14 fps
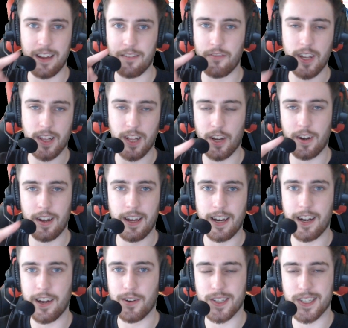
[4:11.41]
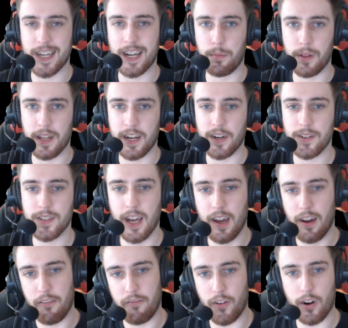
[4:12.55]
Envy, Cloud9 and Out of Style players
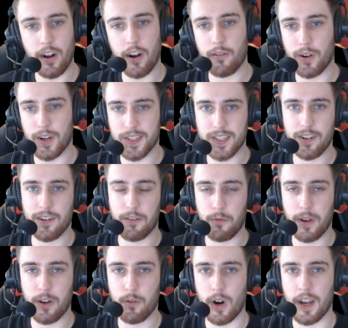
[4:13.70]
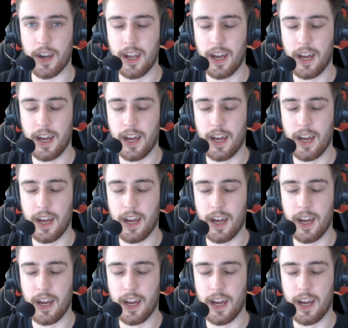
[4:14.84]
for our roster in week 1,